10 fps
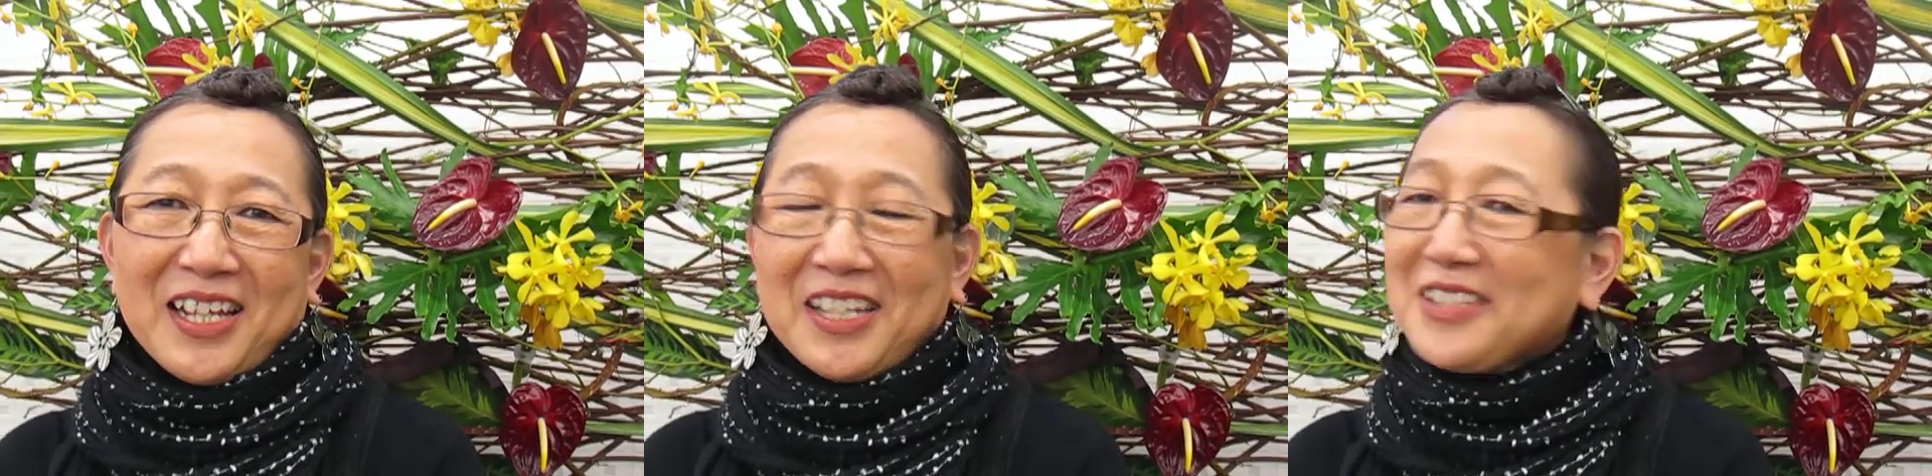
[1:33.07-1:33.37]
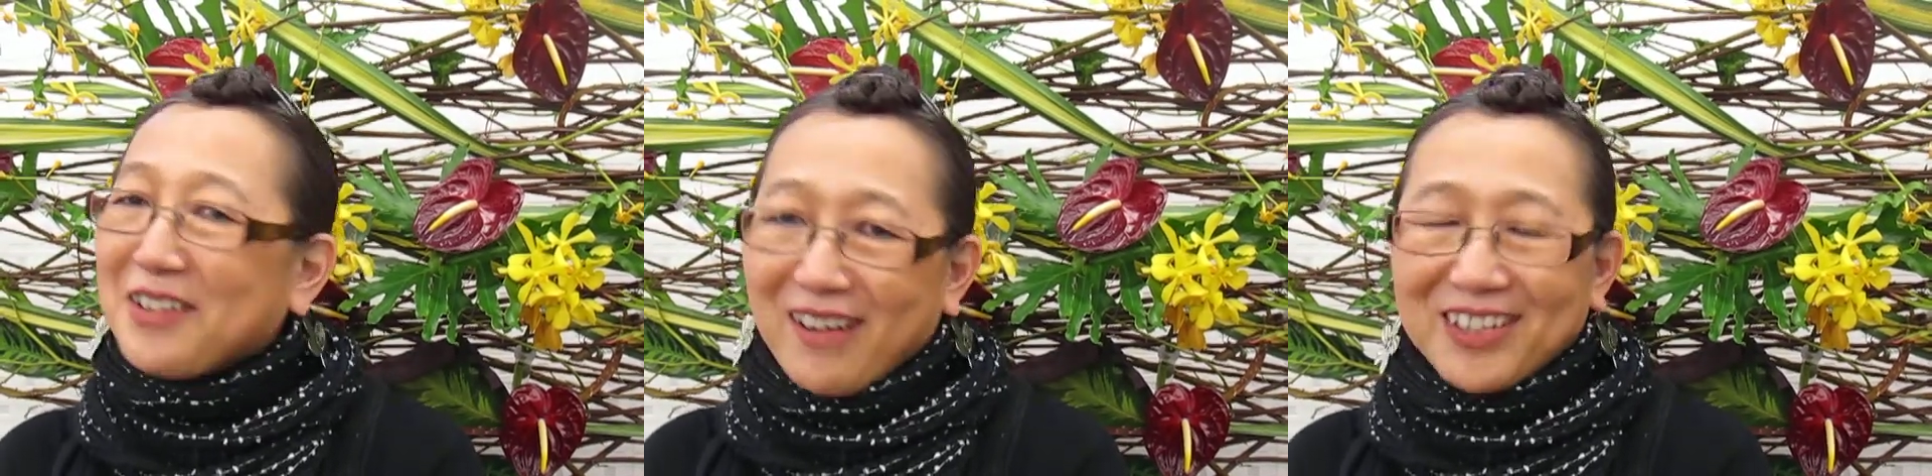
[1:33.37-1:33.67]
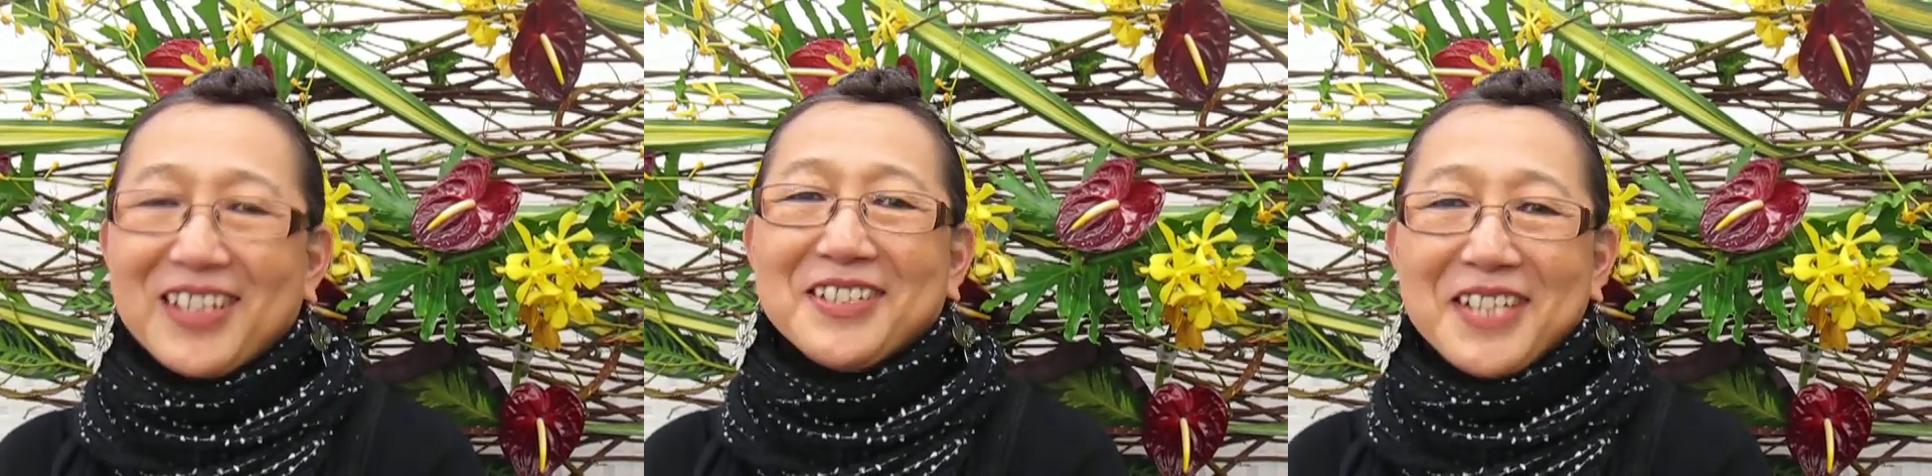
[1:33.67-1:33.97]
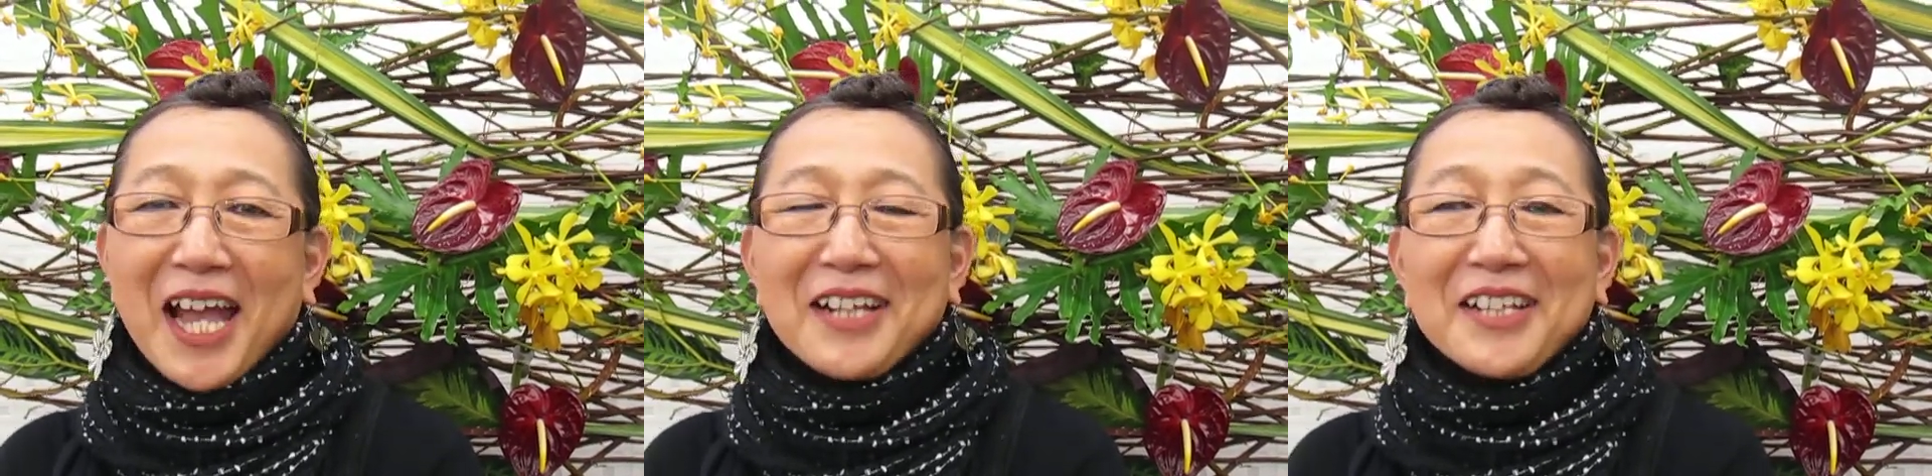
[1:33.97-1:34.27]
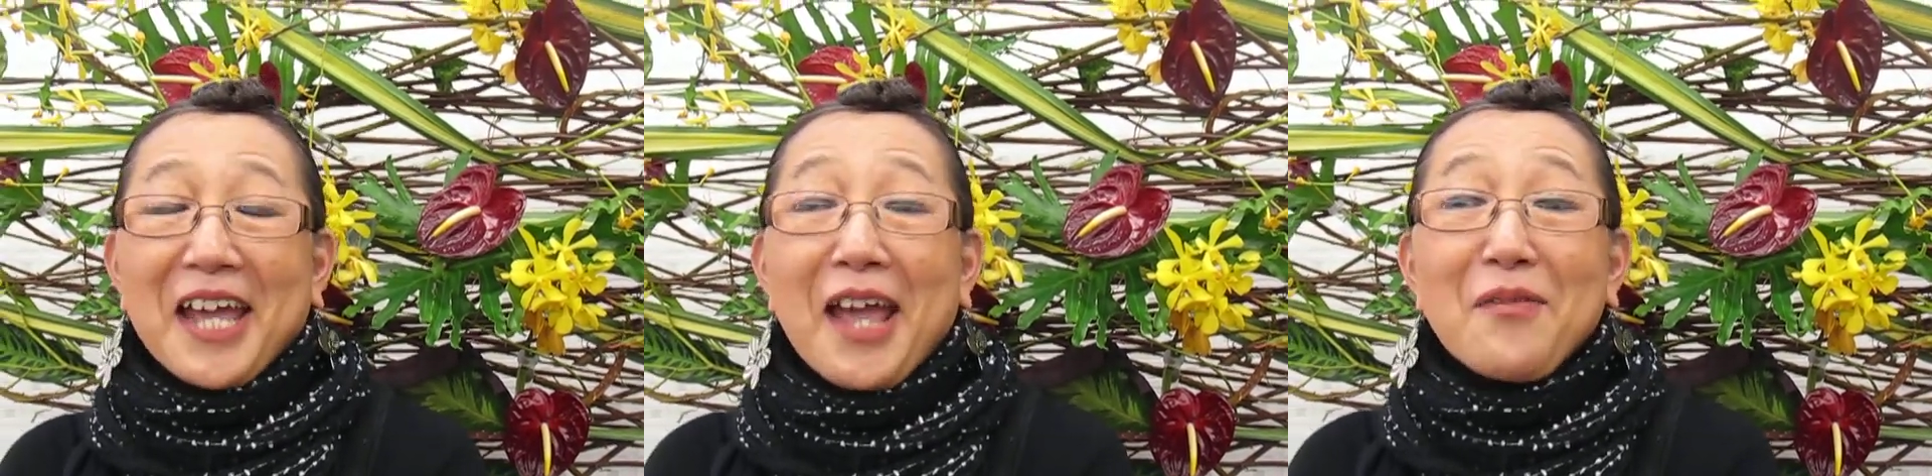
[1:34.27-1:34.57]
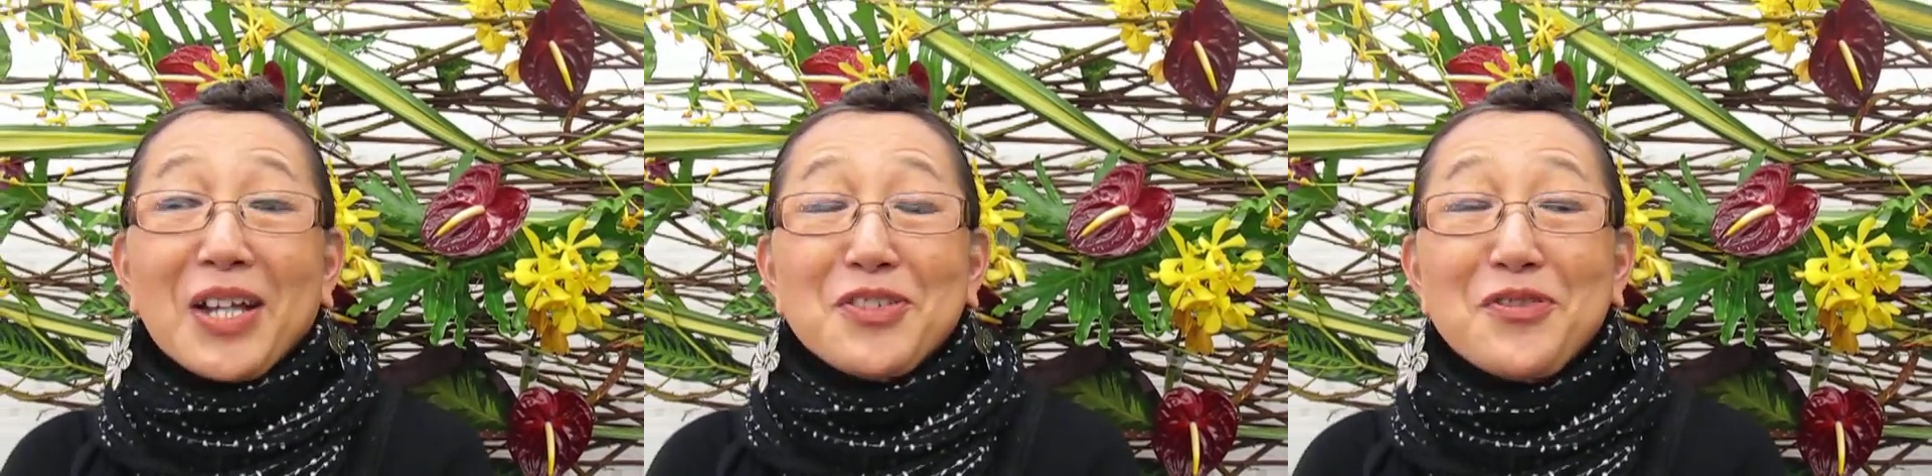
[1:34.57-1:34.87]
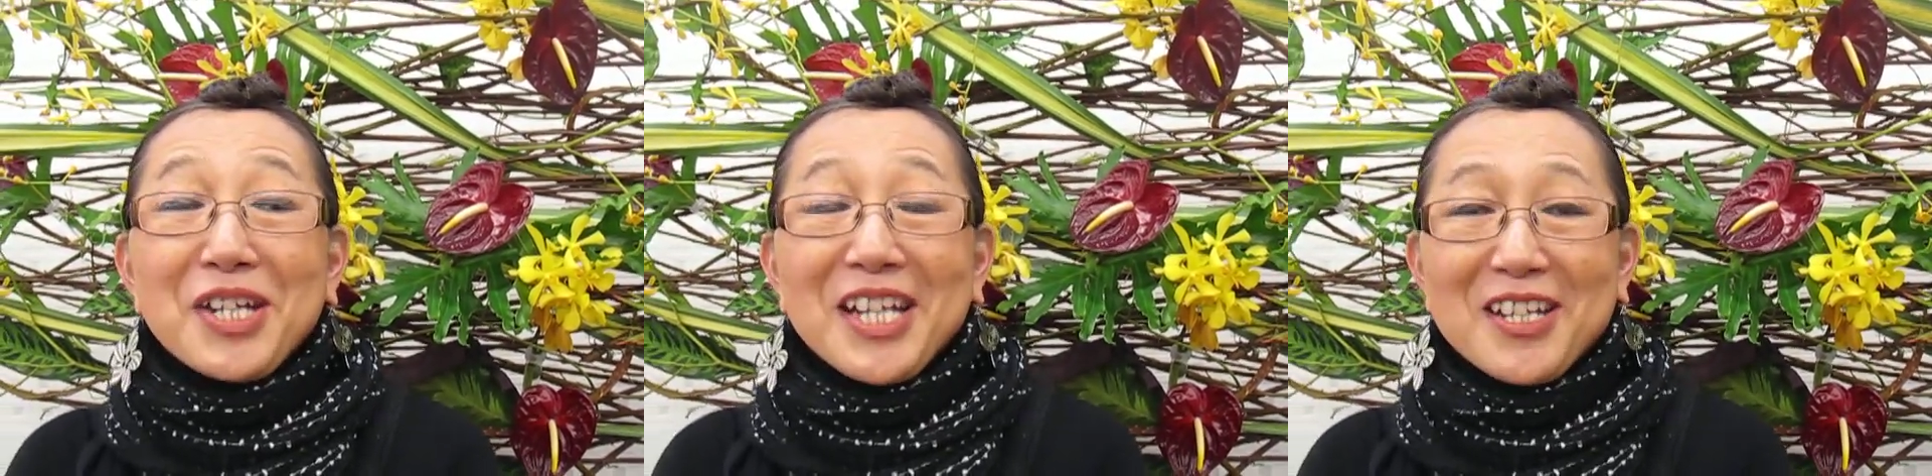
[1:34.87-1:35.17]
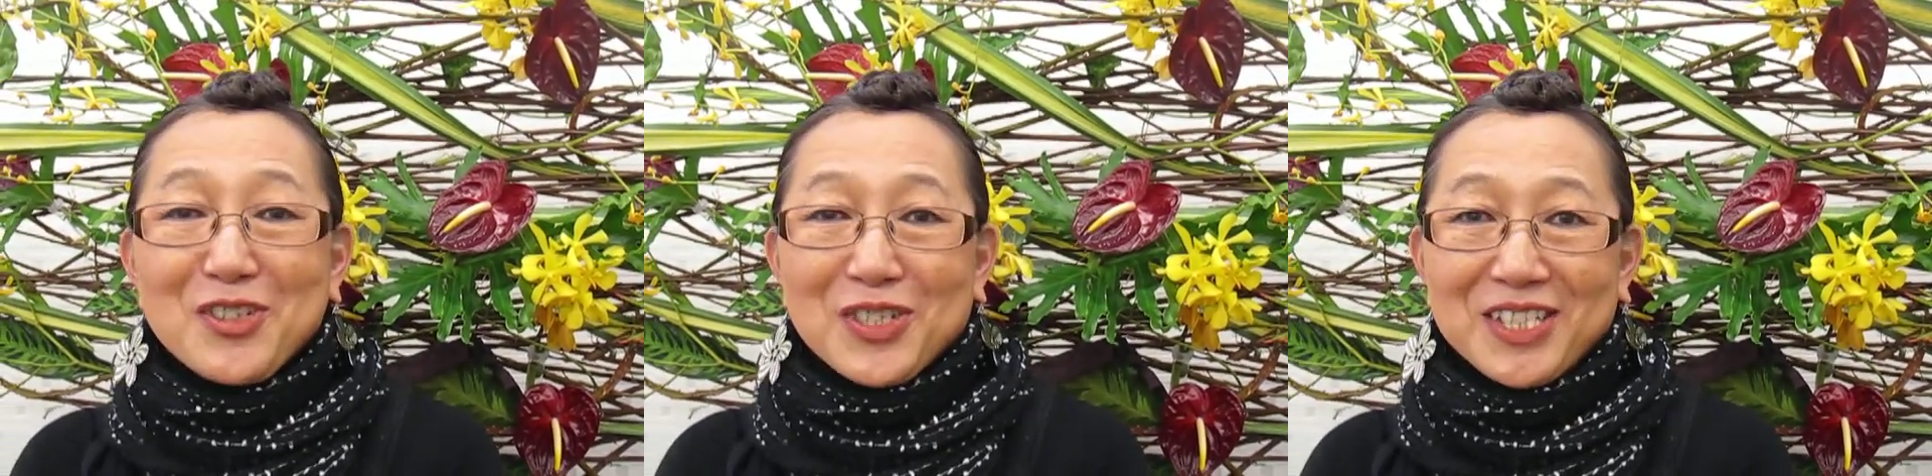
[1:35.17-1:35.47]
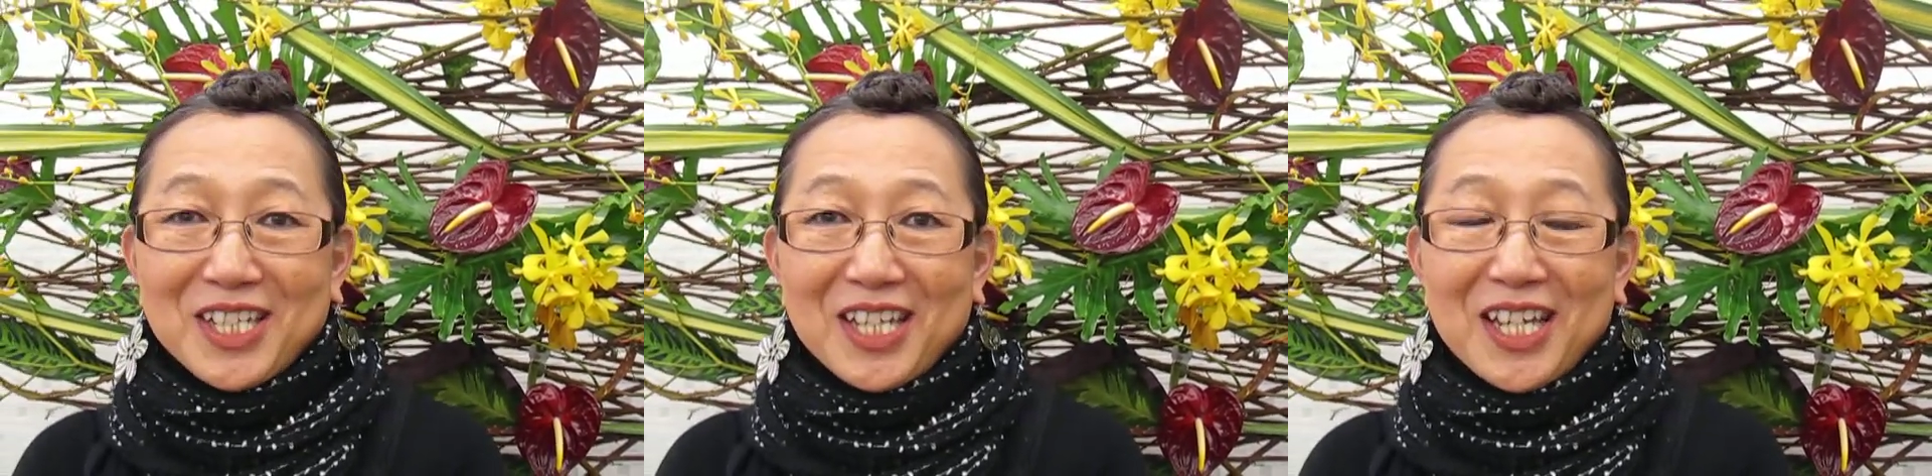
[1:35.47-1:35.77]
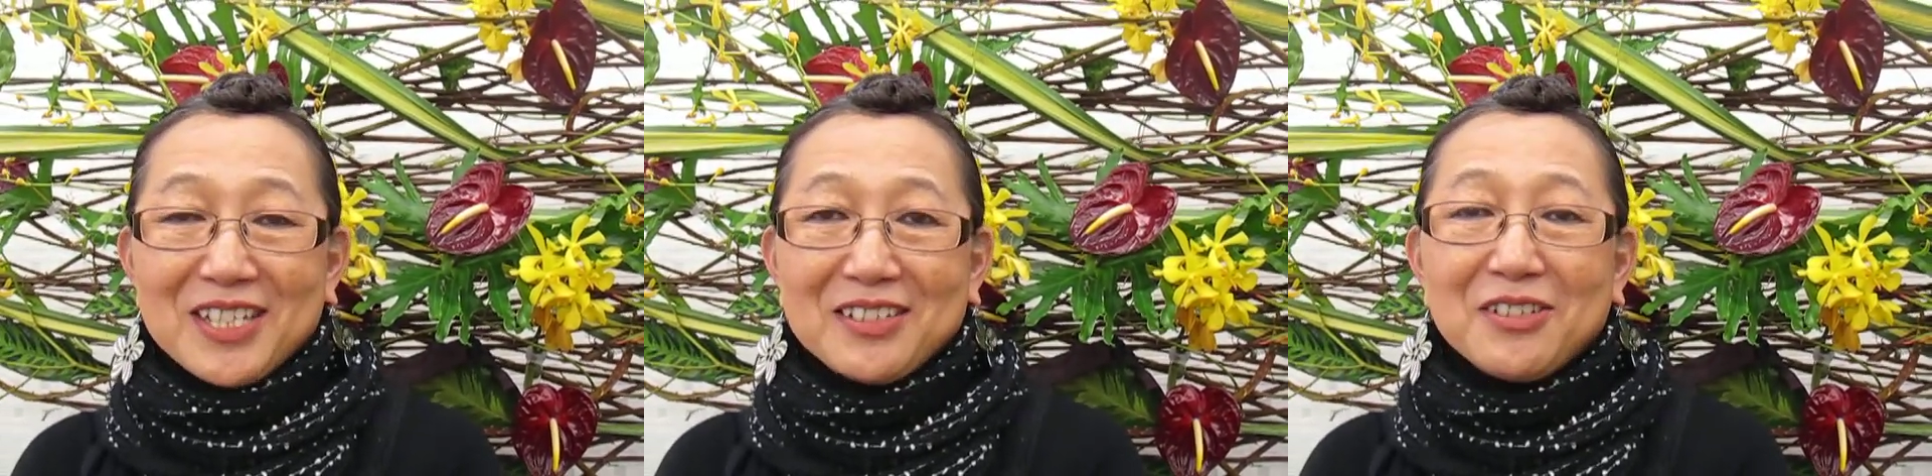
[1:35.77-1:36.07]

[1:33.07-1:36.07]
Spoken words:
It's art, exactly. And what's really interesting is,